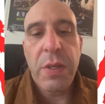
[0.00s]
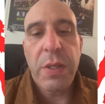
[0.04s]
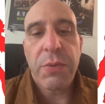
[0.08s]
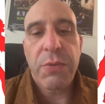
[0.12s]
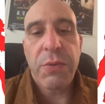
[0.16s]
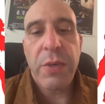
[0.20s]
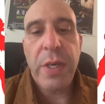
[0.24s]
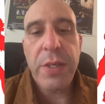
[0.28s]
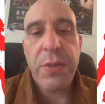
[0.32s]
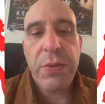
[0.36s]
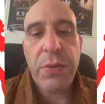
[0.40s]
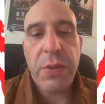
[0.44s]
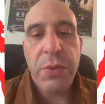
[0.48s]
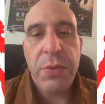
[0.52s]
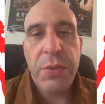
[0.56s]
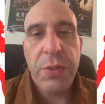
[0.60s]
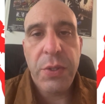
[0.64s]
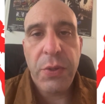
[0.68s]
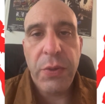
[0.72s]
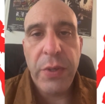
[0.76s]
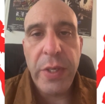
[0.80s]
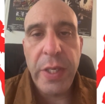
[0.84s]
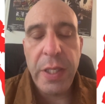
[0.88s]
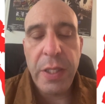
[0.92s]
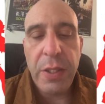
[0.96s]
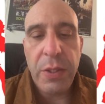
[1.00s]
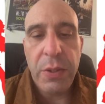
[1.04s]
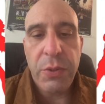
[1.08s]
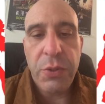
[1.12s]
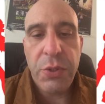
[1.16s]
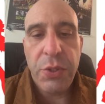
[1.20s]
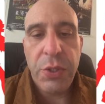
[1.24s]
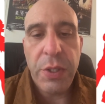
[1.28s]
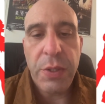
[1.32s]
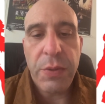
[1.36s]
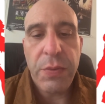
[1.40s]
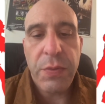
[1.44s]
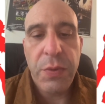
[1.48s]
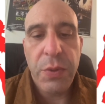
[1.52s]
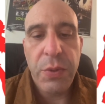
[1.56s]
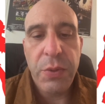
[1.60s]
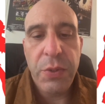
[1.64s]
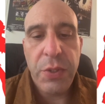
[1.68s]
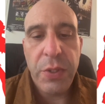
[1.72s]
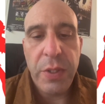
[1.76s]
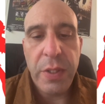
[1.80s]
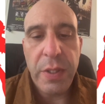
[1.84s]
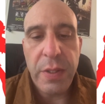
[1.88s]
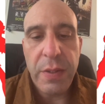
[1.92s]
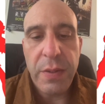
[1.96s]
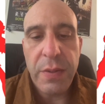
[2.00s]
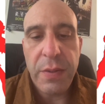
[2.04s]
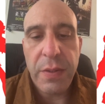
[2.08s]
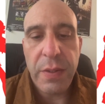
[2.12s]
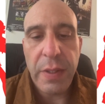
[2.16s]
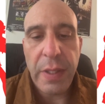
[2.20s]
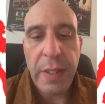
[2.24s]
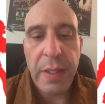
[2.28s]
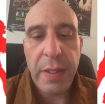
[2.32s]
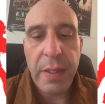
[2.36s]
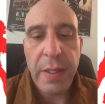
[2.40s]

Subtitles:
a retro screening of Lucio Fulci's